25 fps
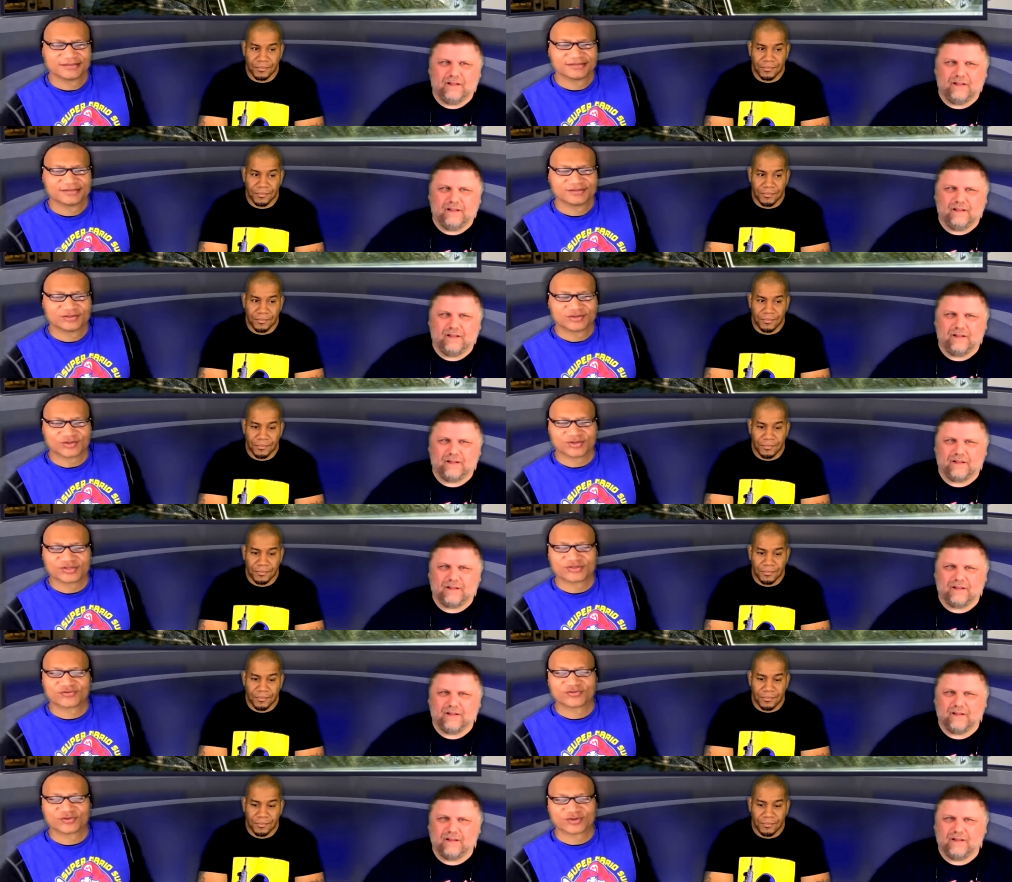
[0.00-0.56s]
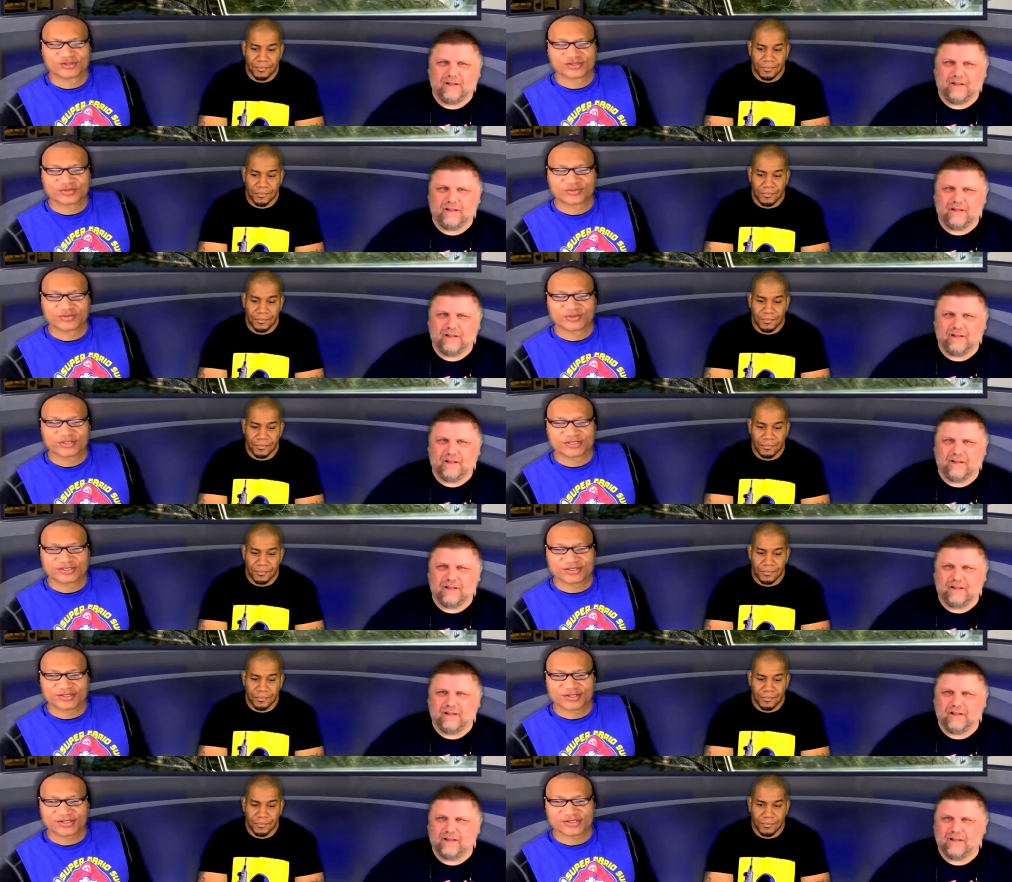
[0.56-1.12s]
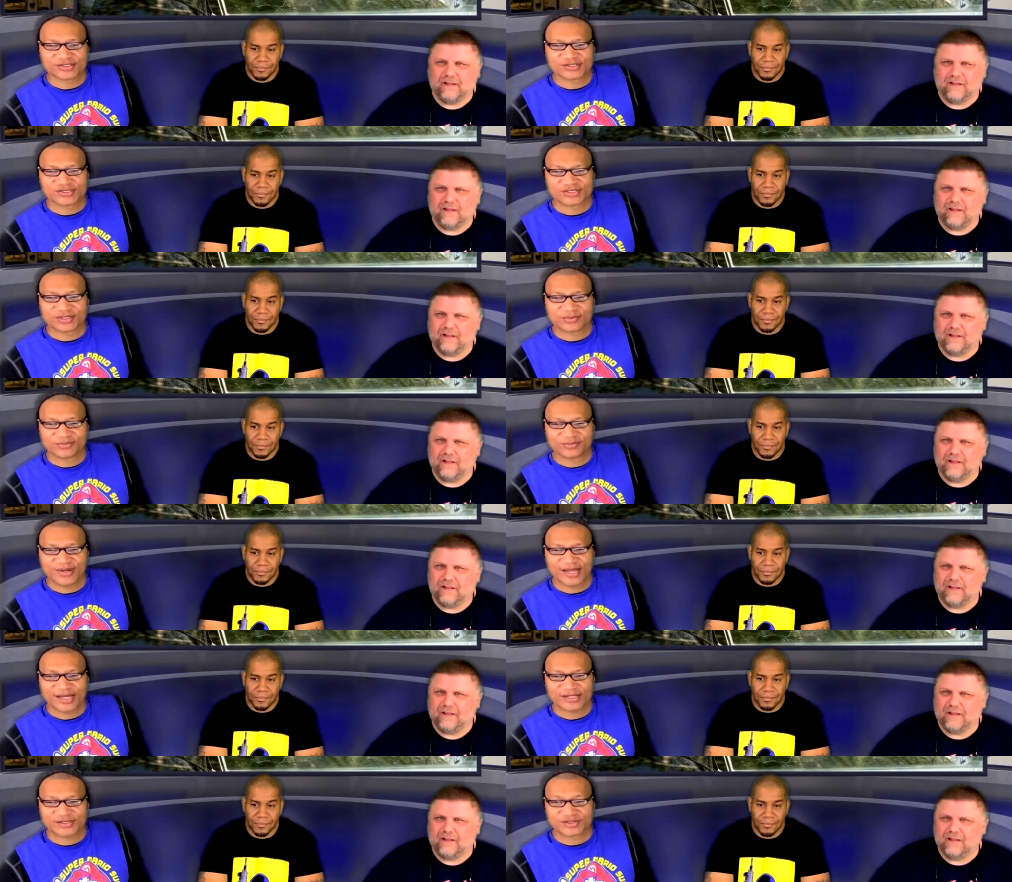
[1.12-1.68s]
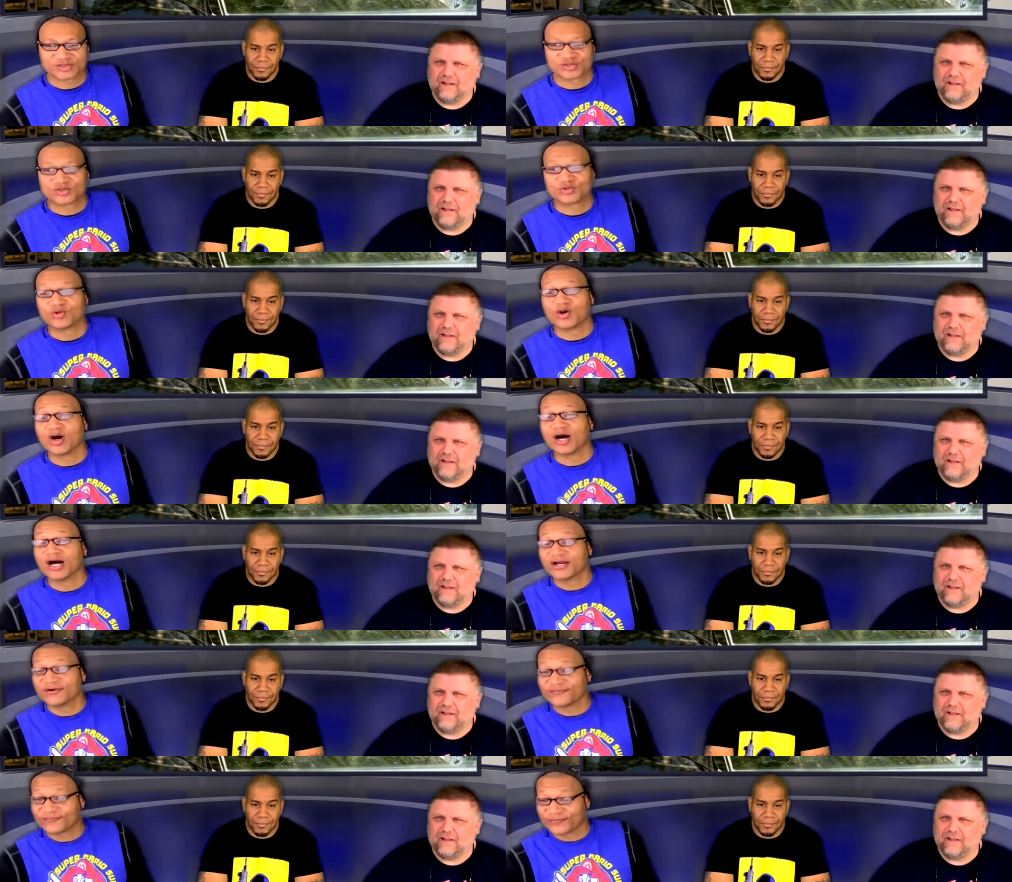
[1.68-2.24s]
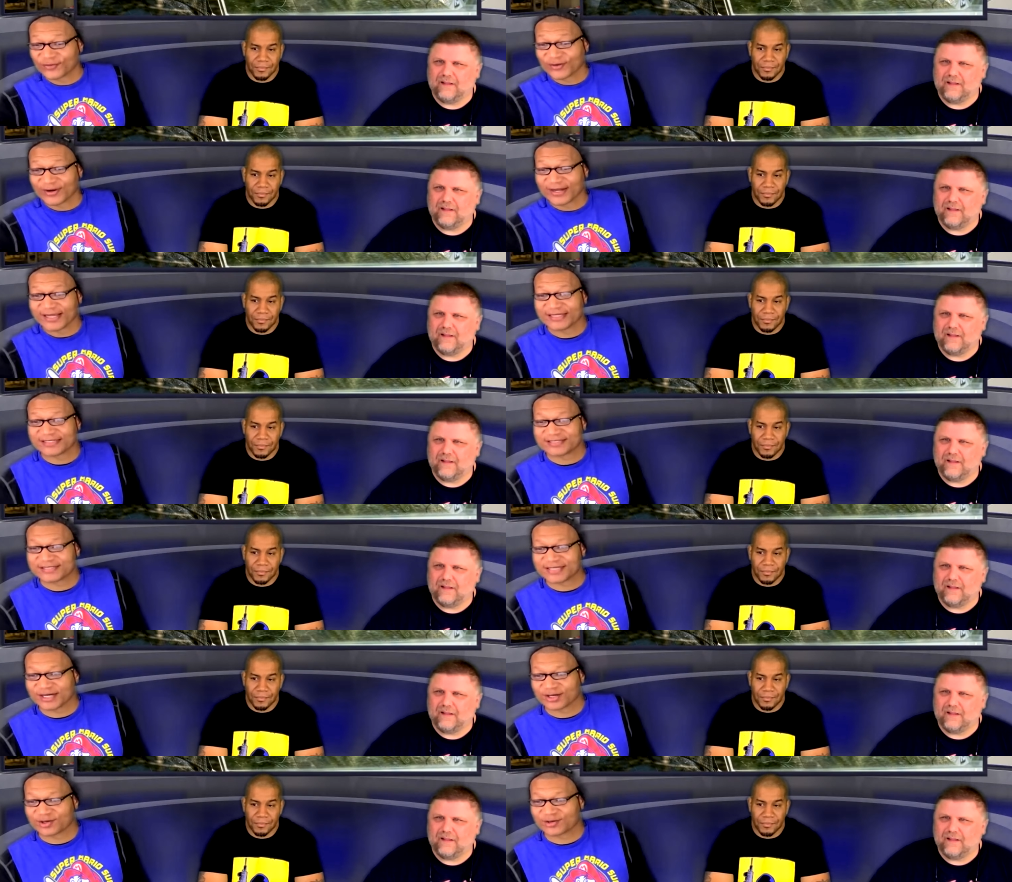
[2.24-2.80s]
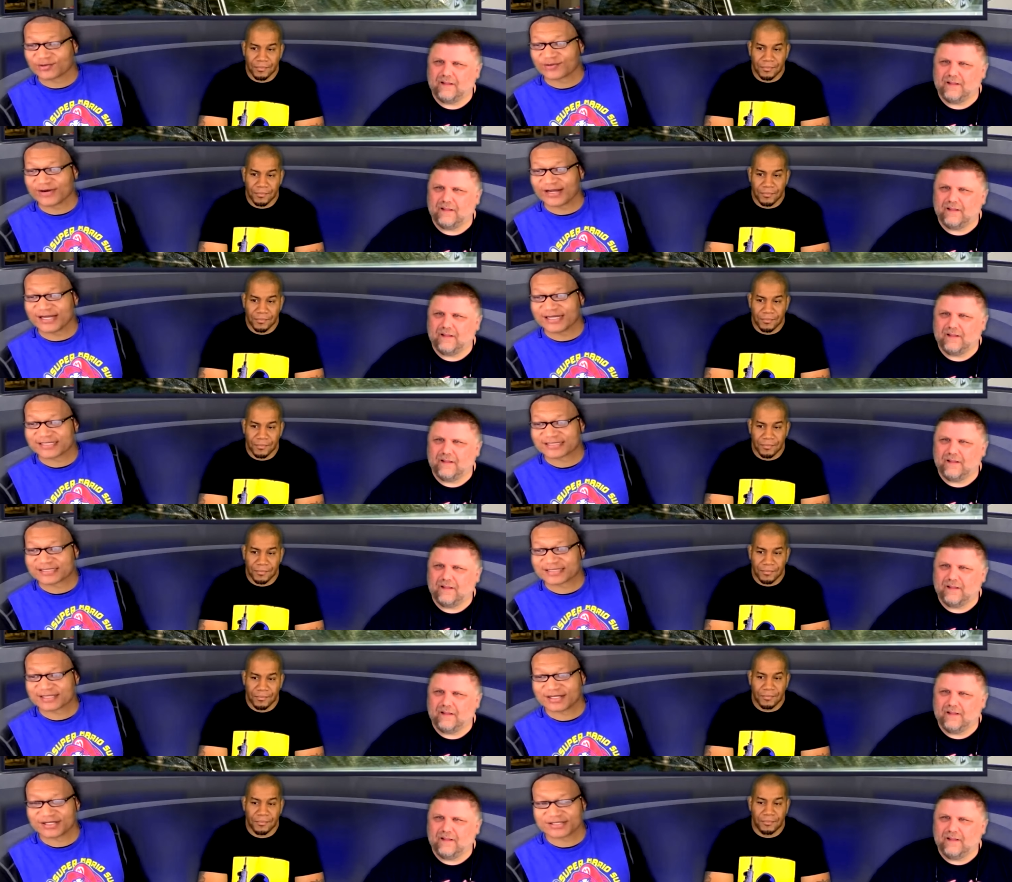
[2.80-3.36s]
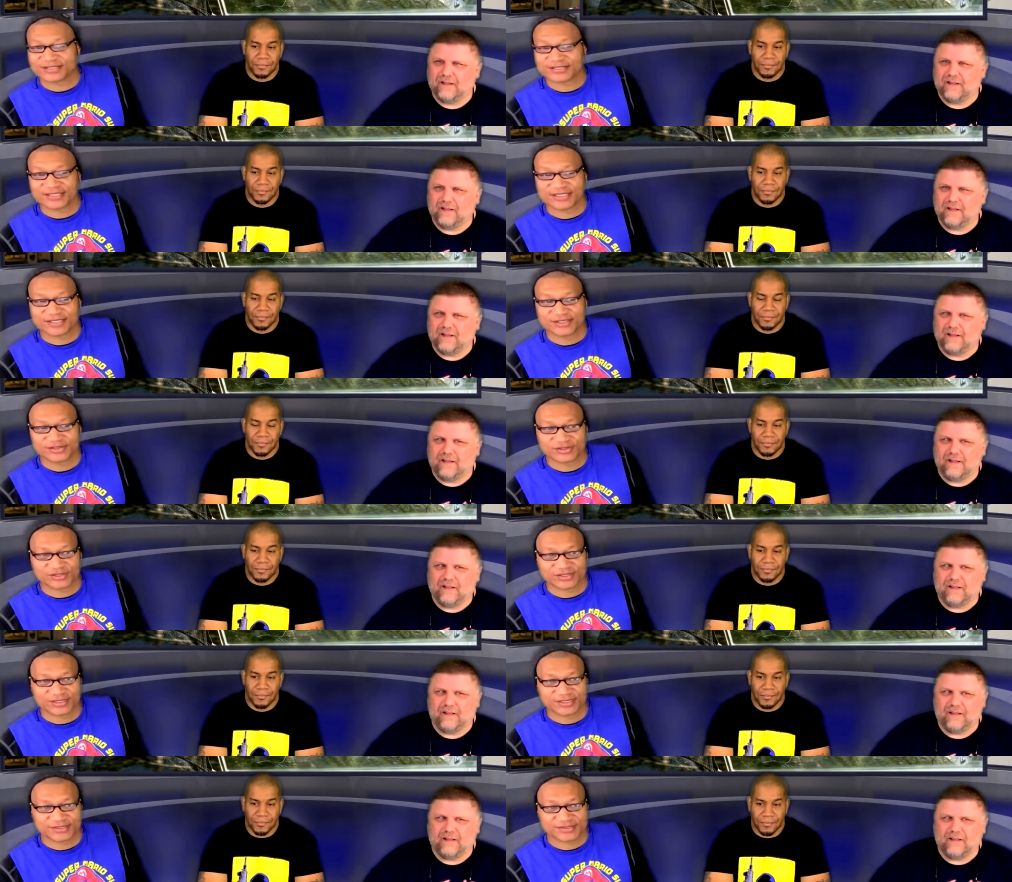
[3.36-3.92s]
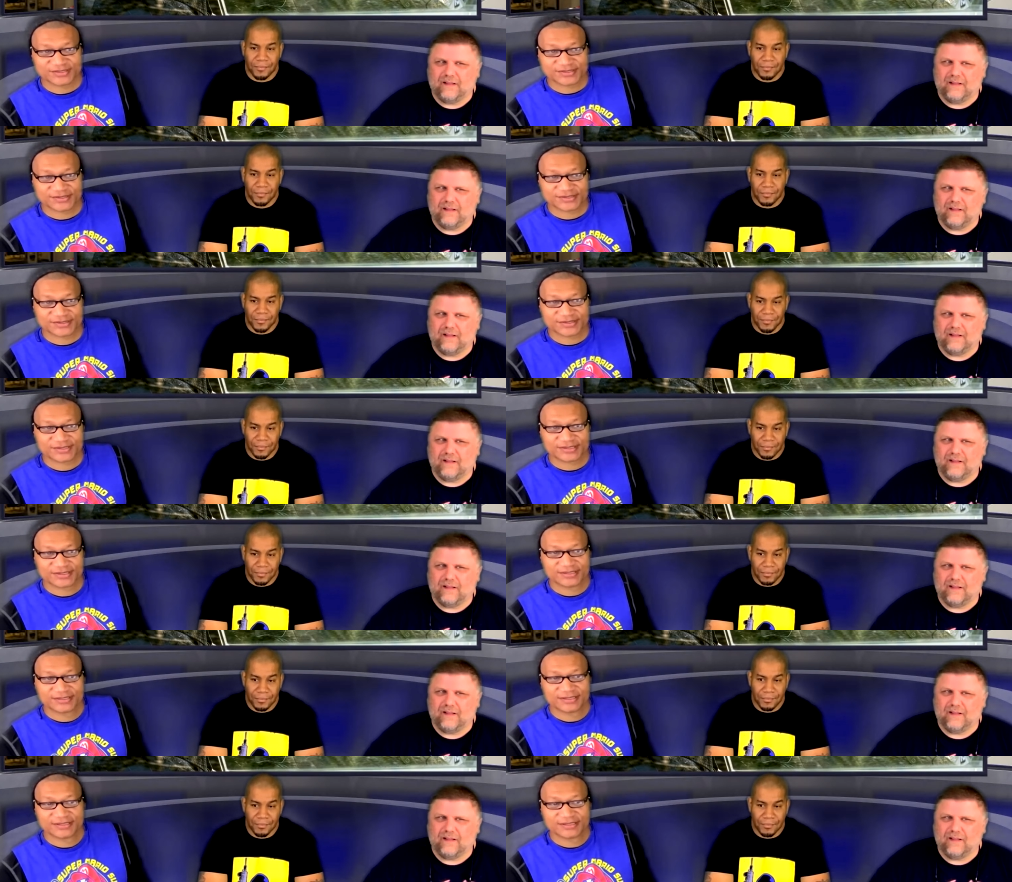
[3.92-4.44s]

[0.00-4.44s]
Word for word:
Speaker 1: Joins forces with Sergeant Jim Baxter to hunt for a terrorized Los Angeles.